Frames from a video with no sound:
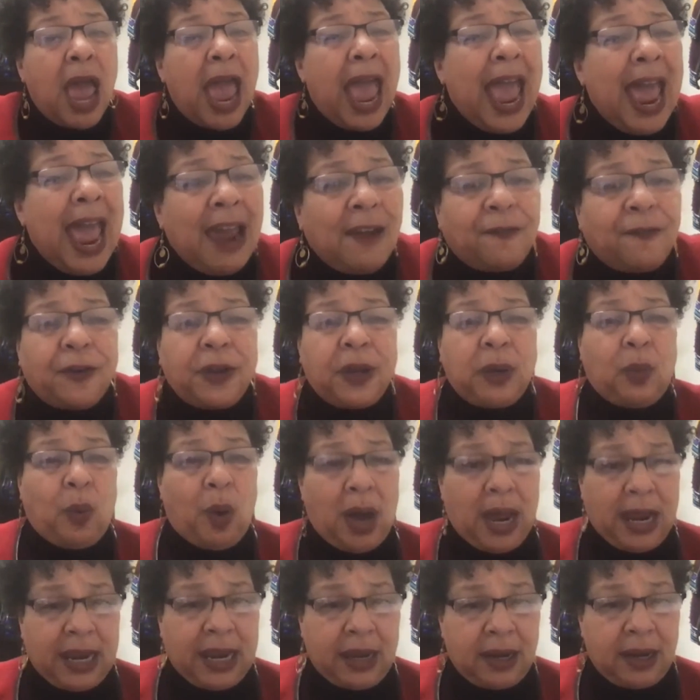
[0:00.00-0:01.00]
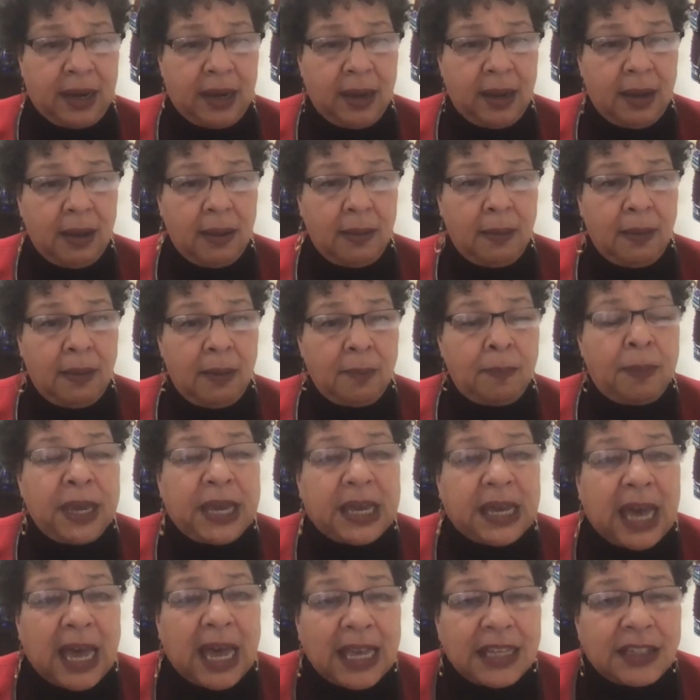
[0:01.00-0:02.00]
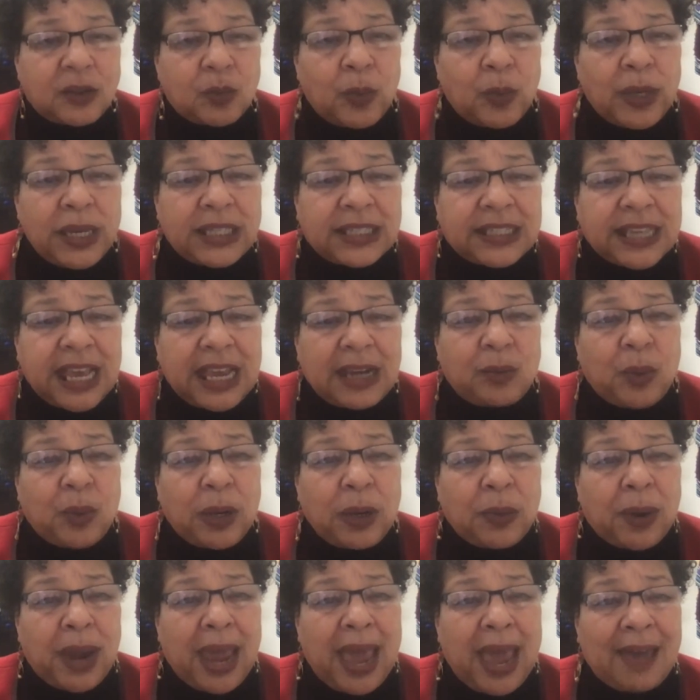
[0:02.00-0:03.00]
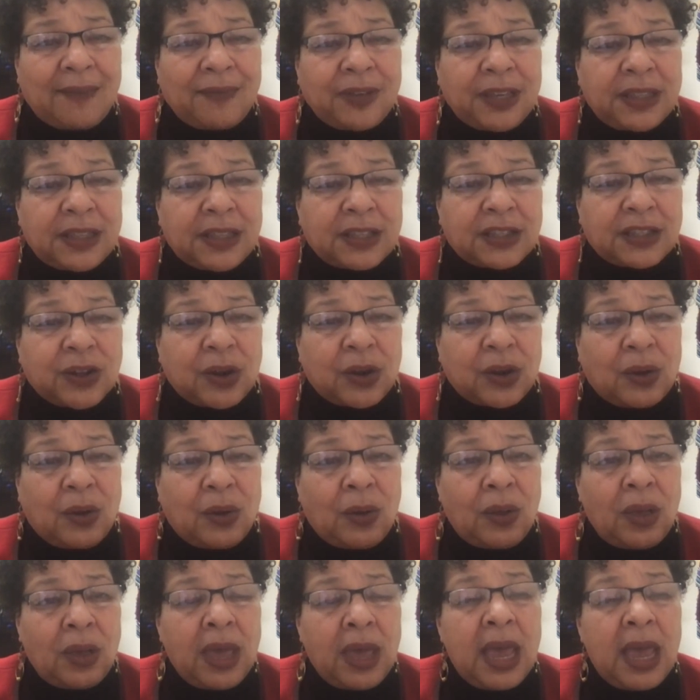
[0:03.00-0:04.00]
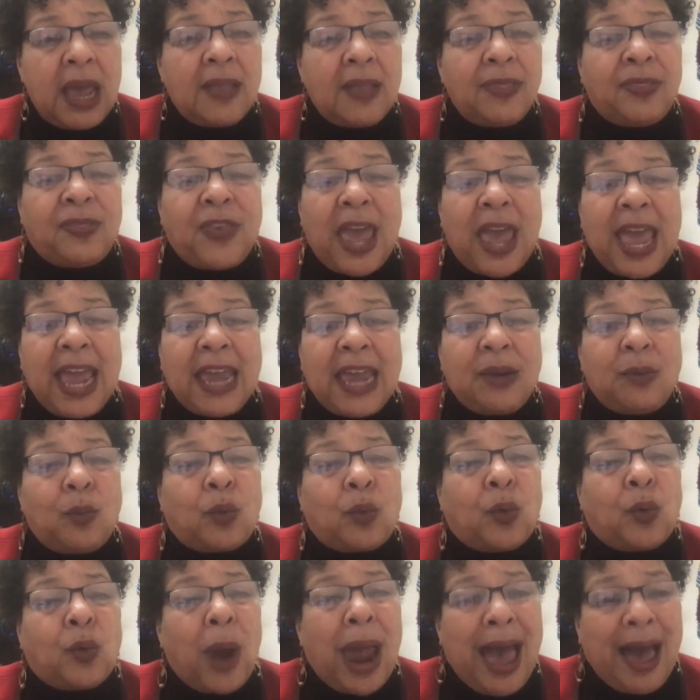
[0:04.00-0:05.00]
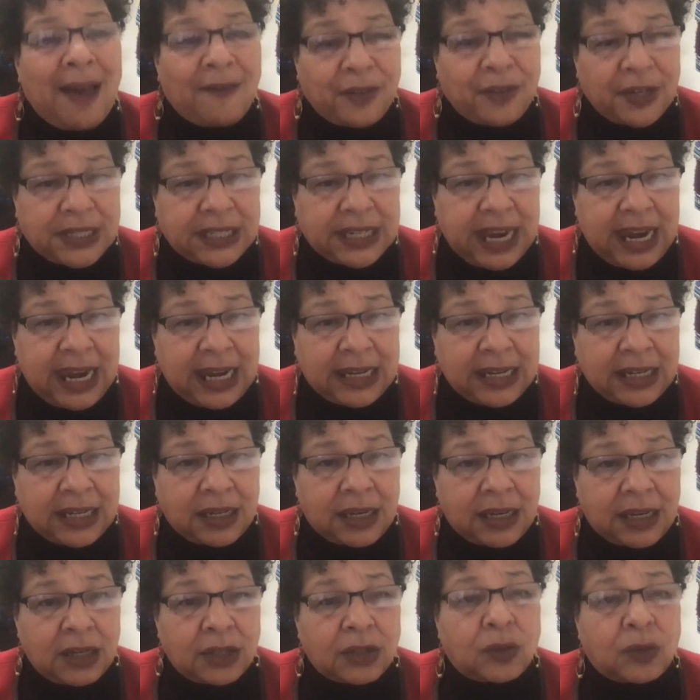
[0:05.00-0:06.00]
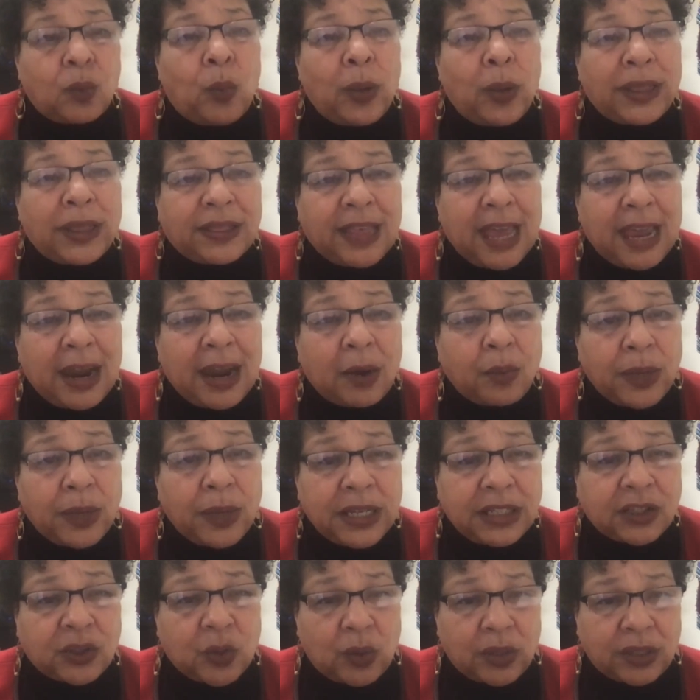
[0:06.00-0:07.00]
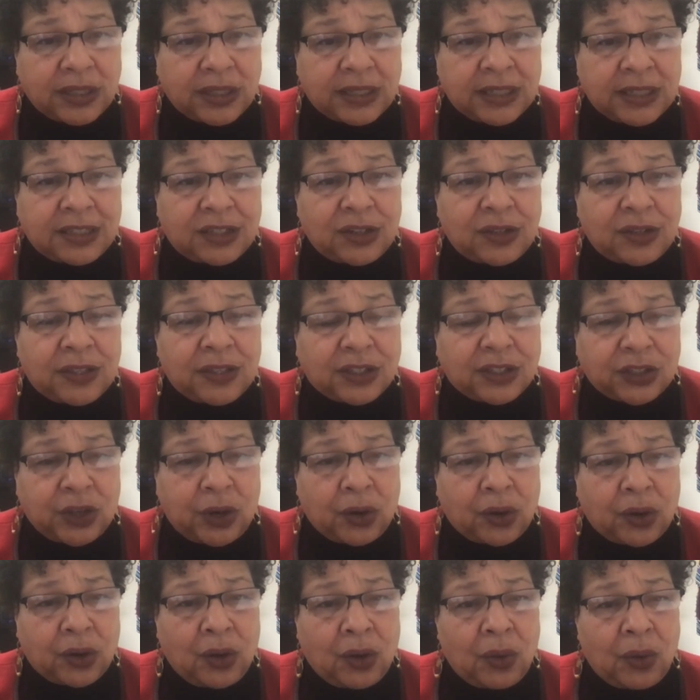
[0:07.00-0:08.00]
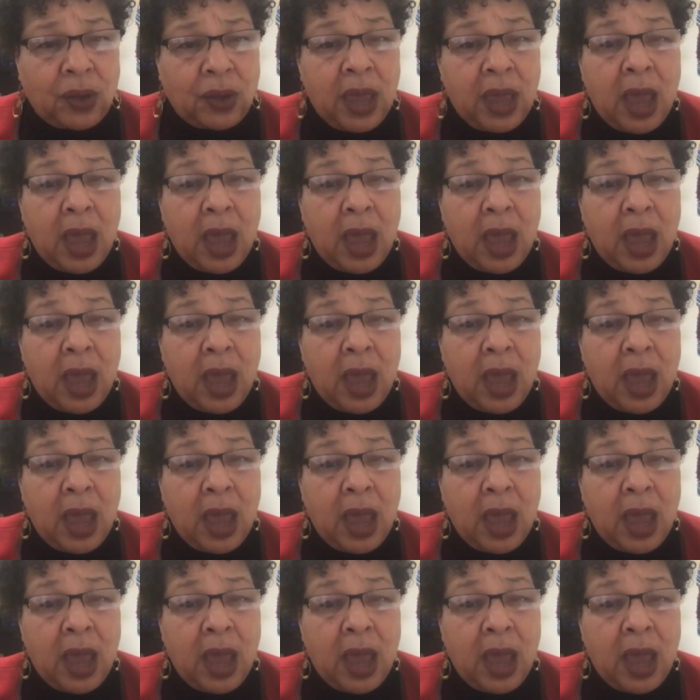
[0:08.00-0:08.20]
Everyone, because we said we were having the circle, they gravitated with their resources to the circle.